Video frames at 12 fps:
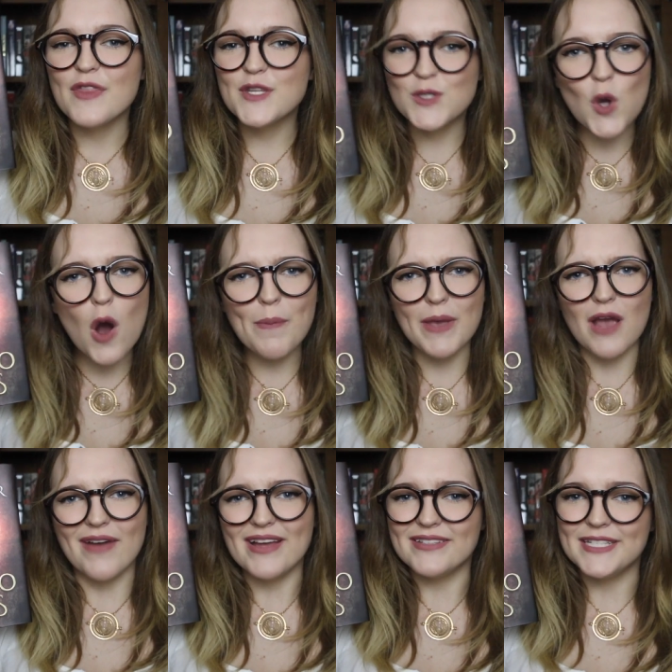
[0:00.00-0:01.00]
The
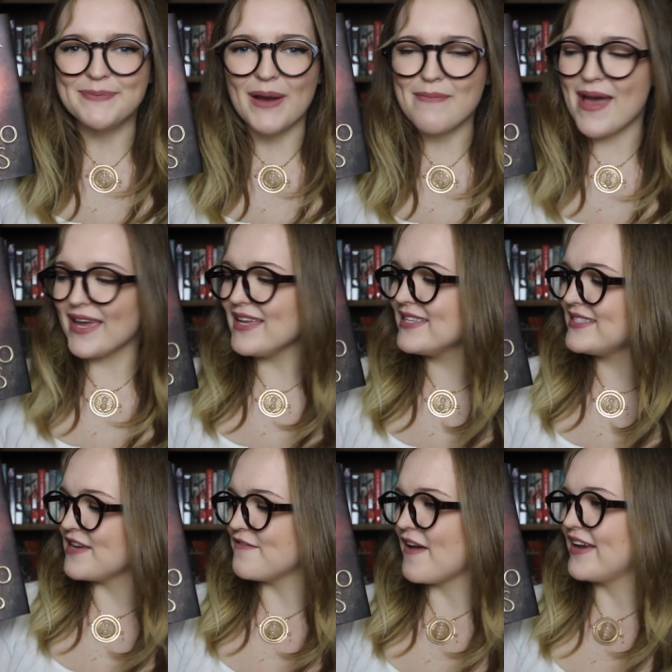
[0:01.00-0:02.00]
Scorpio Races by Maggie
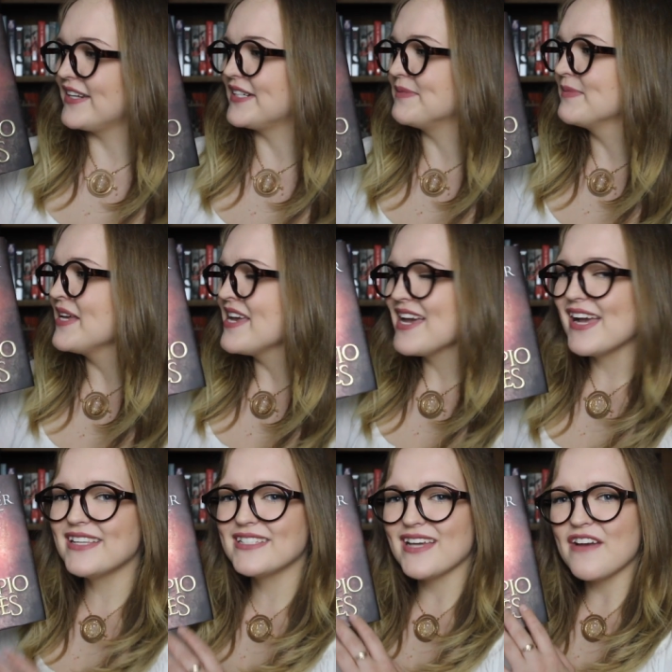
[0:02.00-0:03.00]
Stiefvater,
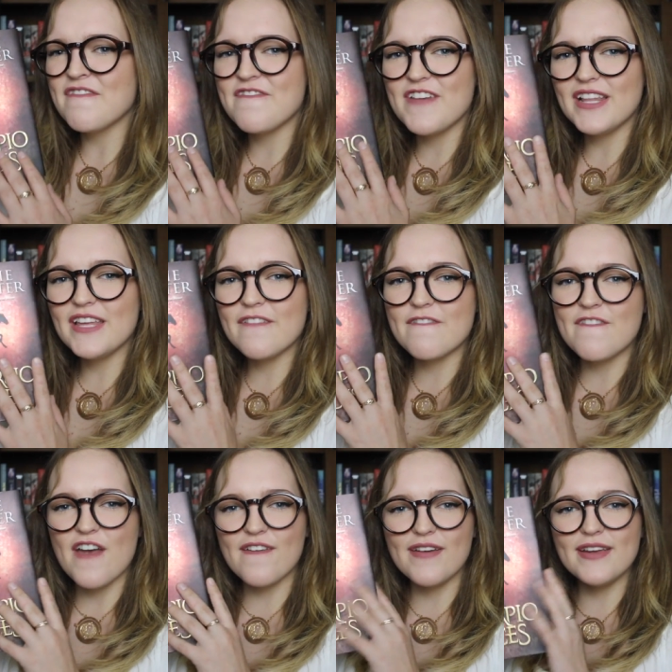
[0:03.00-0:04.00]
and I'm feeling
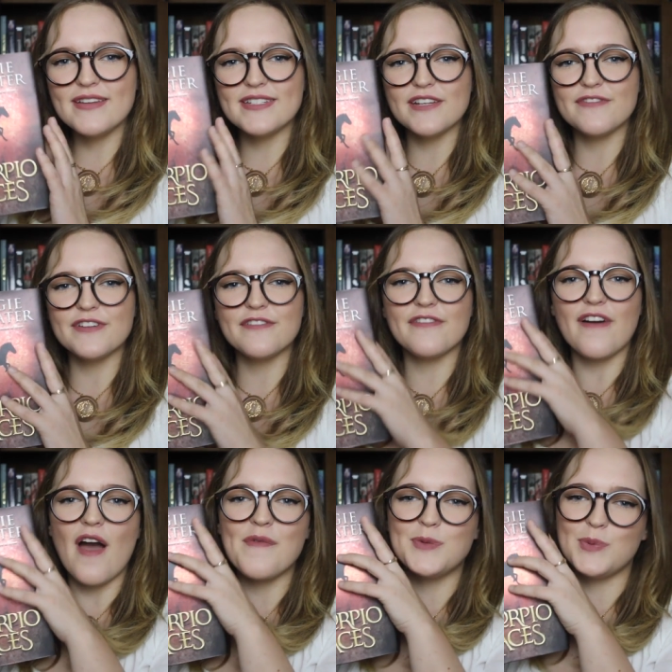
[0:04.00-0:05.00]
very different
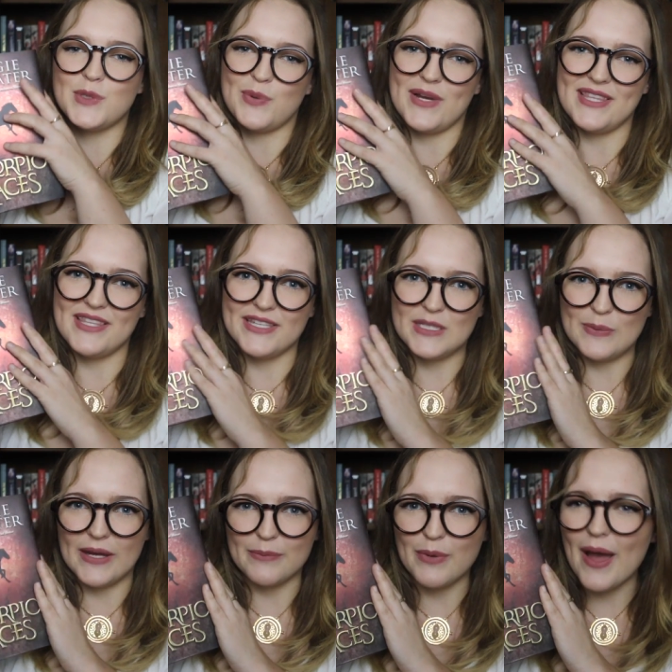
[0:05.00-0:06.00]
vibes between this
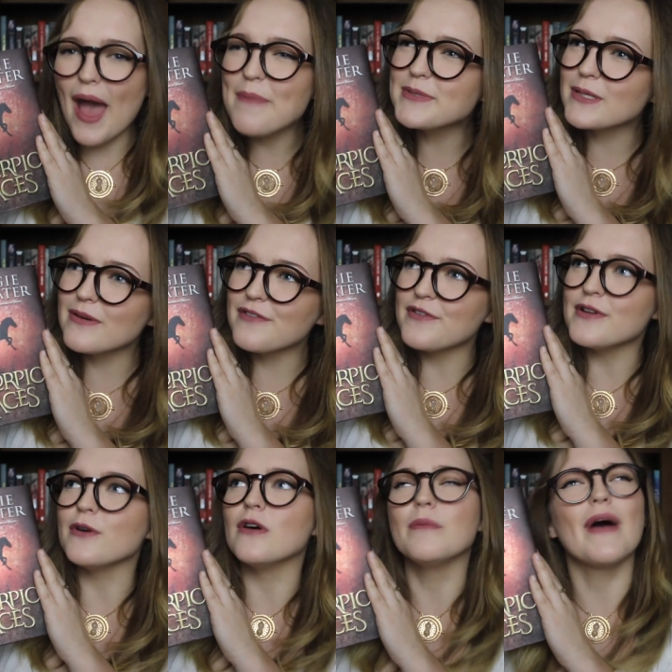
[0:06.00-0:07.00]
one. Perhaps
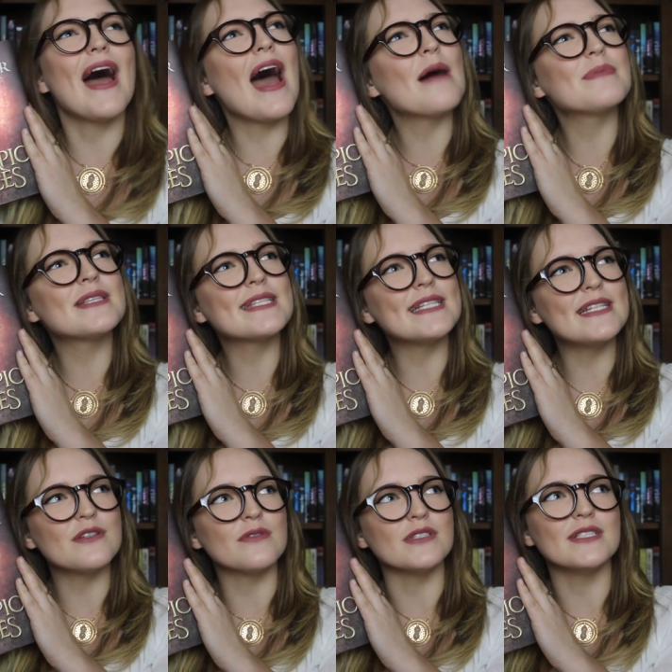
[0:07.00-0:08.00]
Gryffindor, perhaps
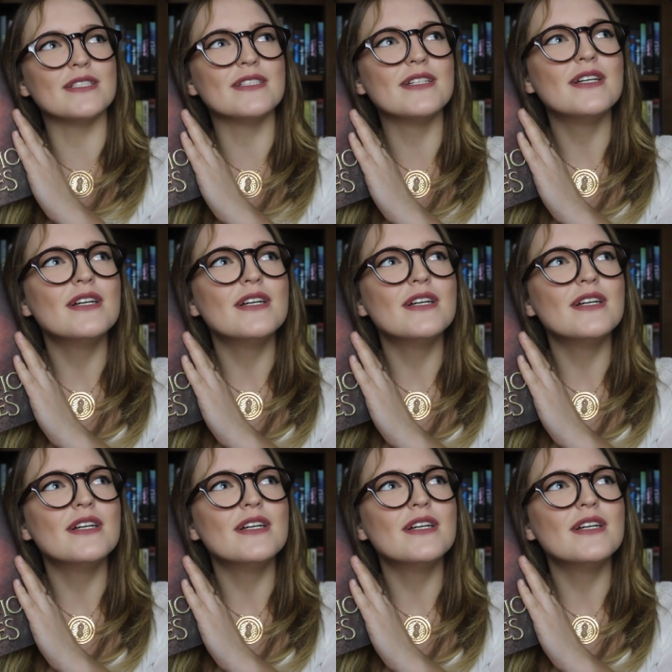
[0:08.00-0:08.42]
Slytherin.